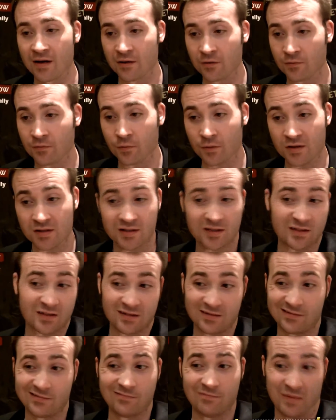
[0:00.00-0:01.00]
your voice, because
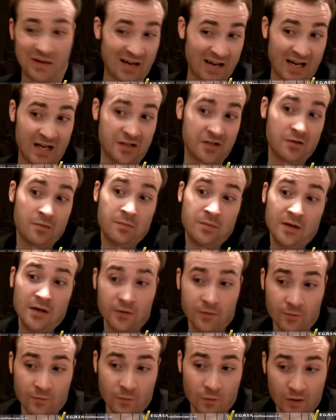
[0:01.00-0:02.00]
it may not actually be
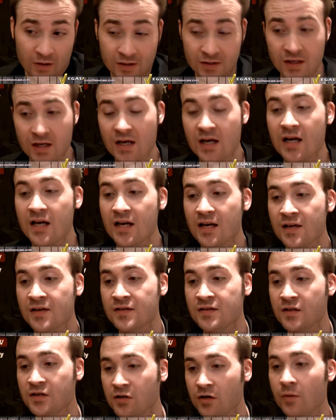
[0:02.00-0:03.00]
your voice,
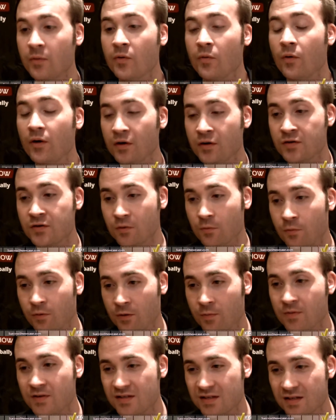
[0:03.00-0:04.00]
is determine what your sole
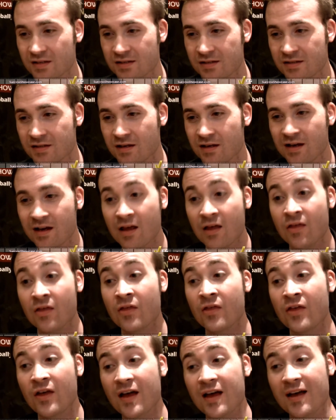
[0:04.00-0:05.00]
purpose is.
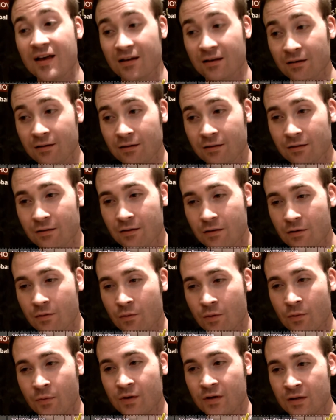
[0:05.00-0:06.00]
Then
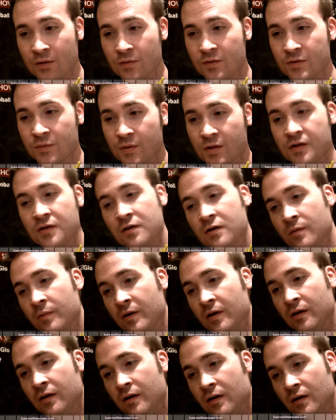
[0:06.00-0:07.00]
what we do is we
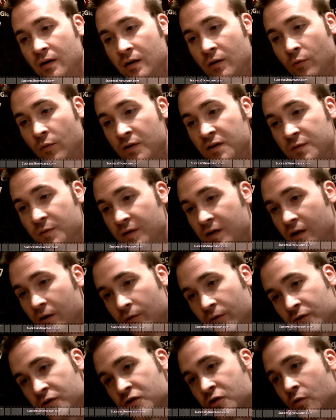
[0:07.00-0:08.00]
determine, once we
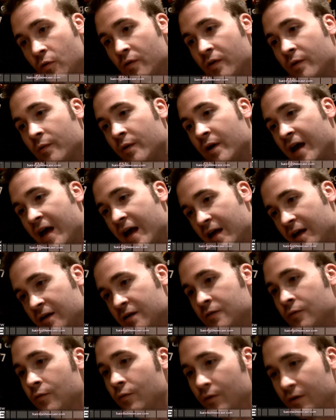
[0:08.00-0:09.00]
know the shore that we're
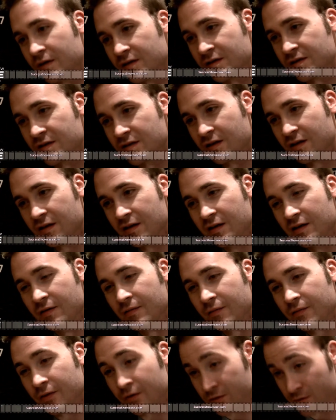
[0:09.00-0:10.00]
headed towards,
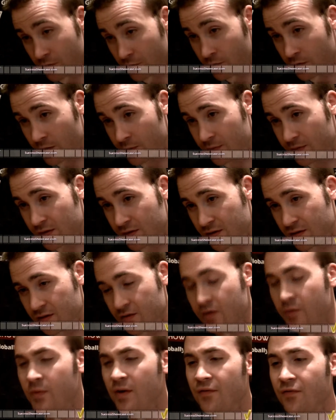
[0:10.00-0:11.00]
your sole purpose,
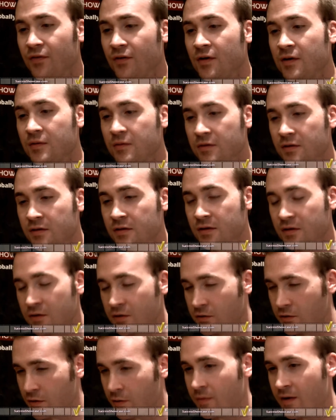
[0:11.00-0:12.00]
then we have to
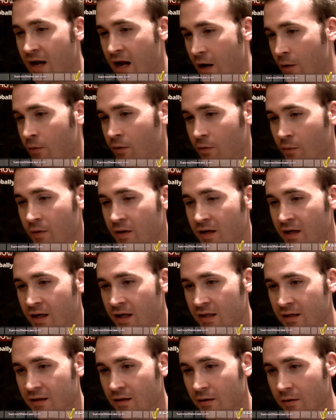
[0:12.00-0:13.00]
determine how we're going to
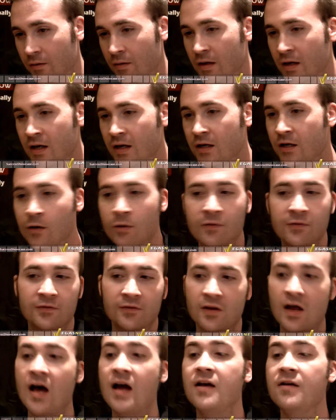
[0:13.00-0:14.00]
get there. If
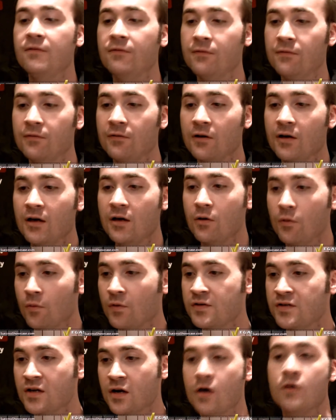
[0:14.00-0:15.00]
life
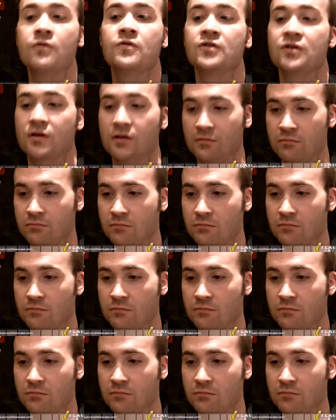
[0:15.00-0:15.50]
was an ocean,